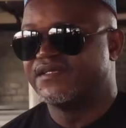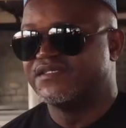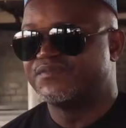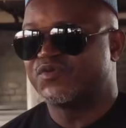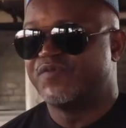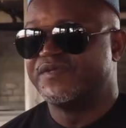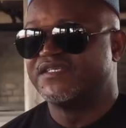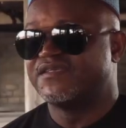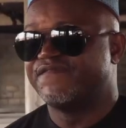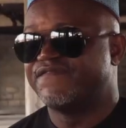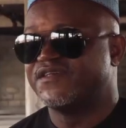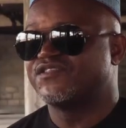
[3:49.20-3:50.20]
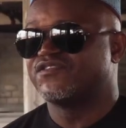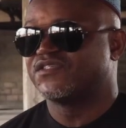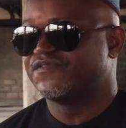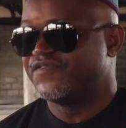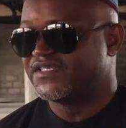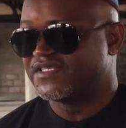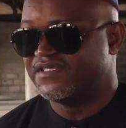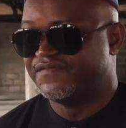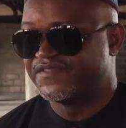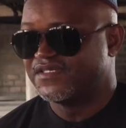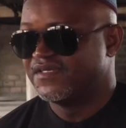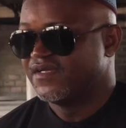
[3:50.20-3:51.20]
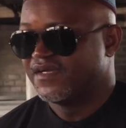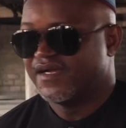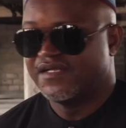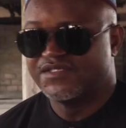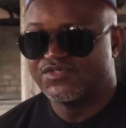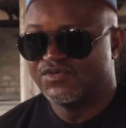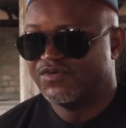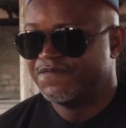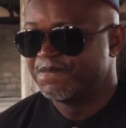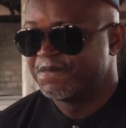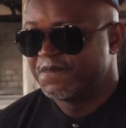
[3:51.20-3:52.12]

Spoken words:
give this community a very serious facelift. Right, so